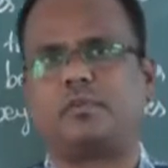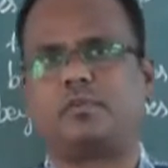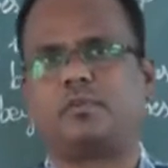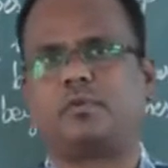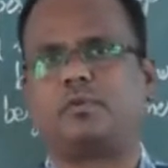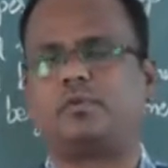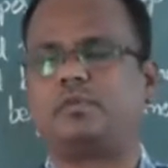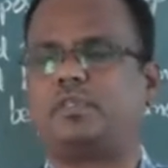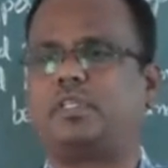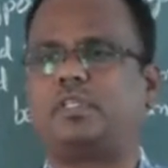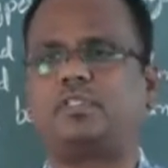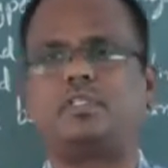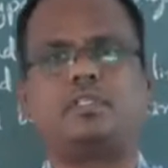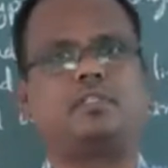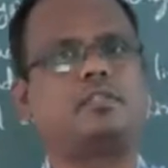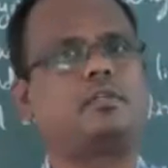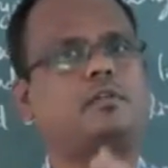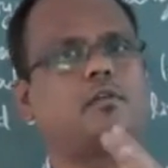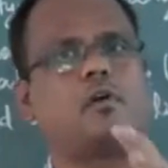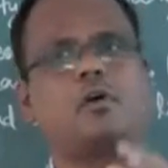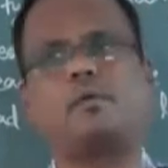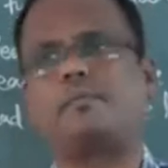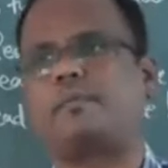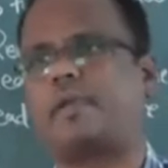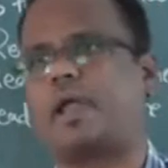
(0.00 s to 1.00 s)
So this is a
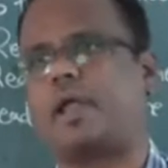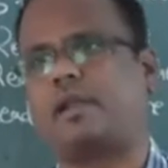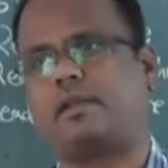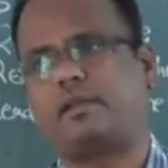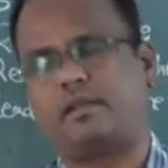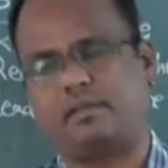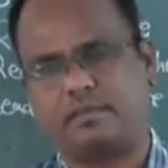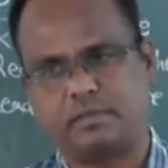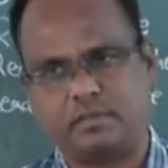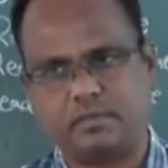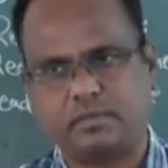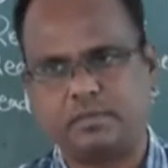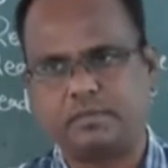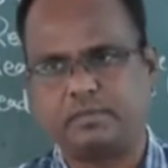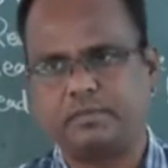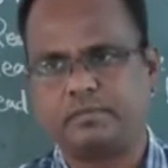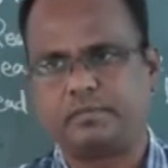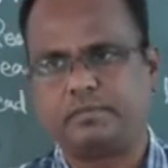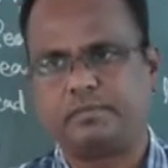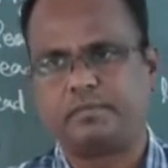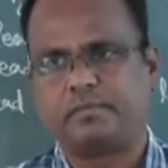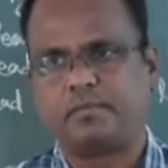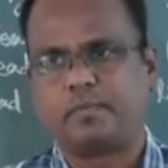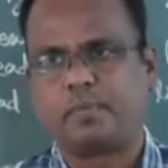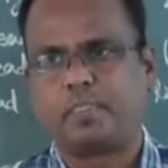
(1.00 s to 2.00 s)
wrong practice.
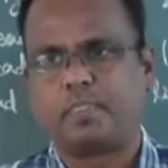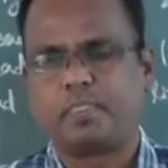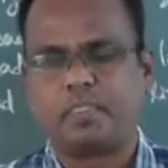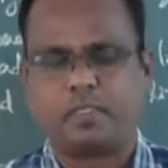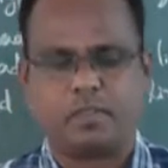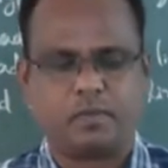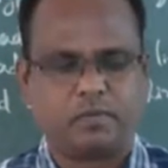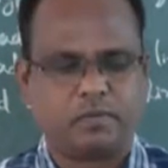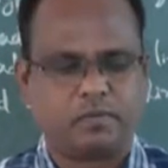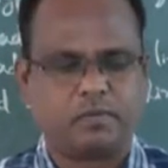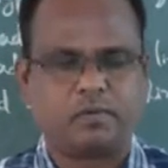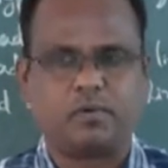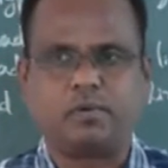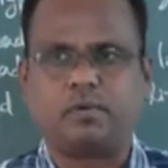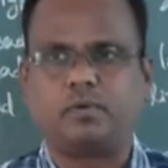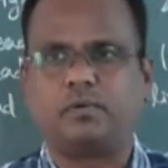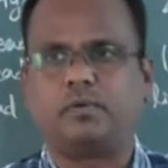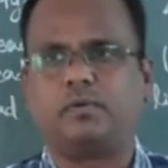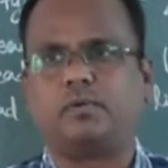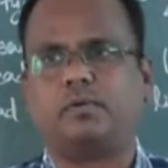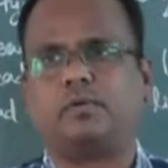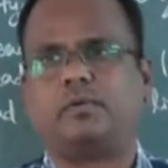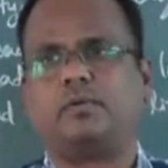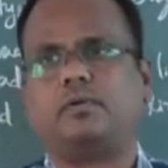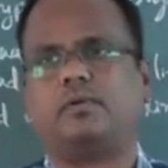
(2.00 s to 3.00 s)

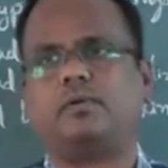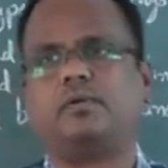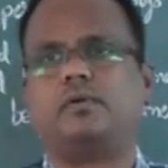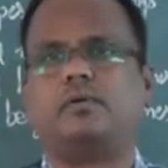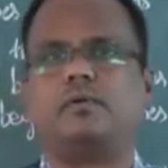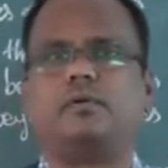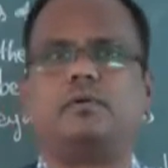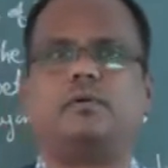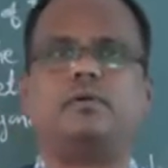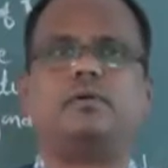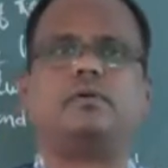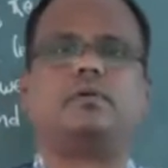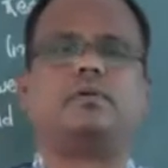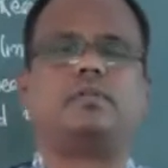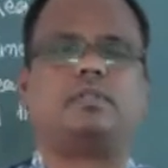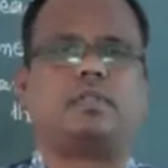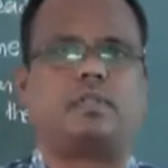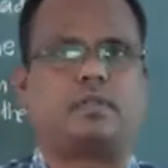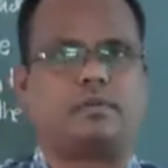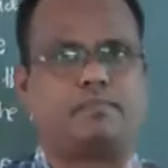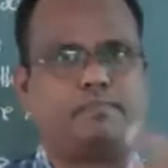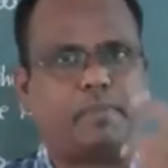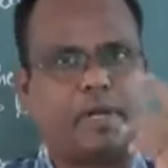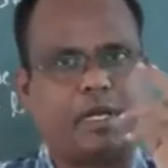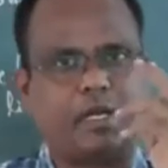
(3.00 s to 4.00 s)
So
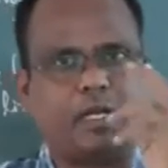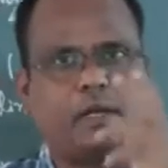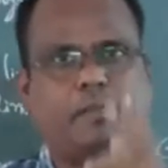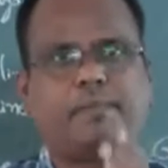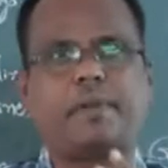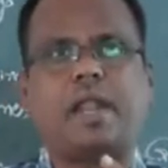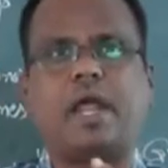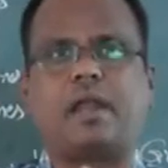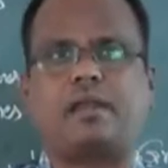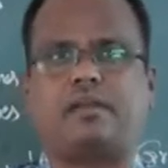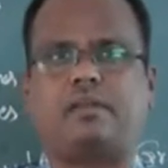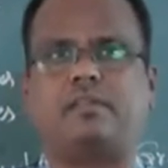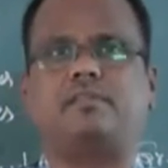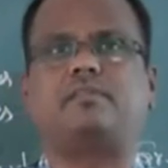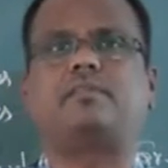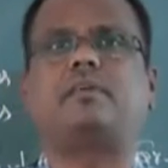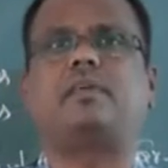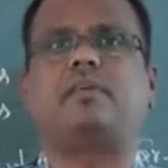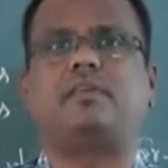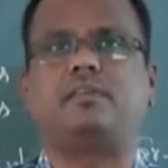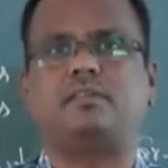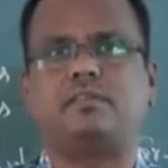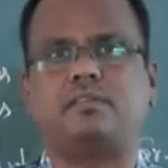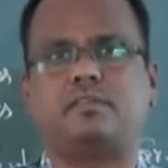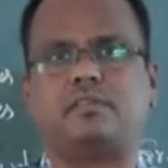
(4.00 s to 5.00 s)
the better practice
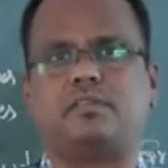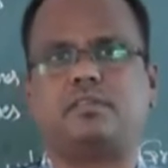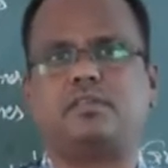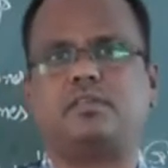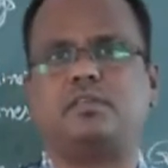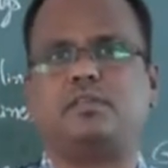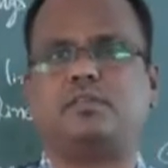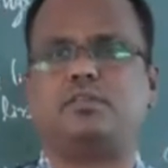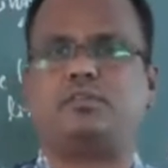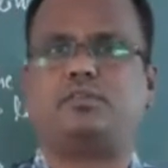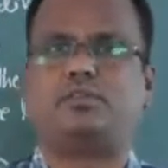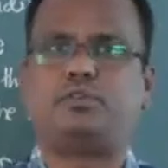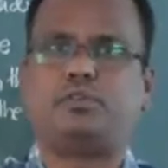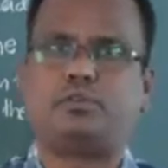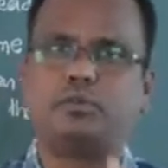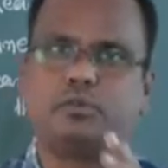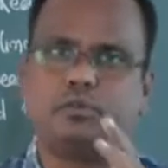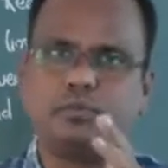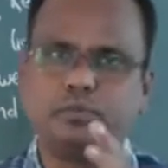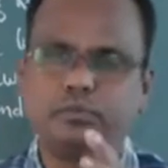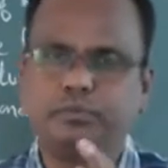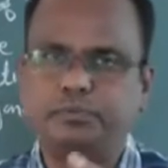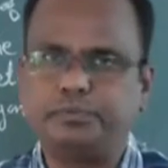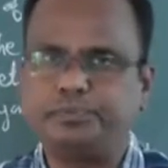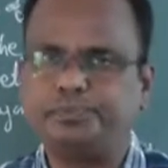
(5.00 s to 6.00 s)
is
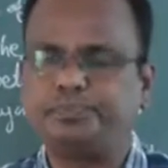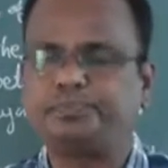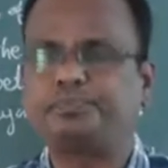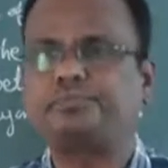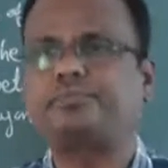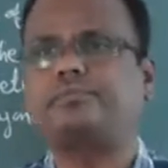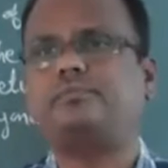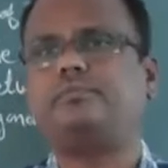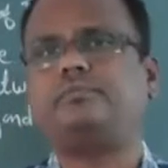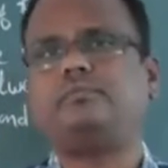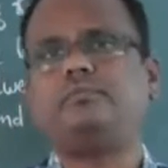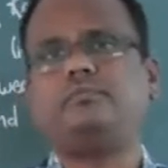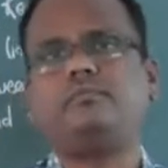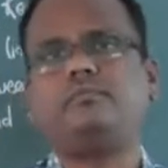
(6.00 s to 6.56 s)
to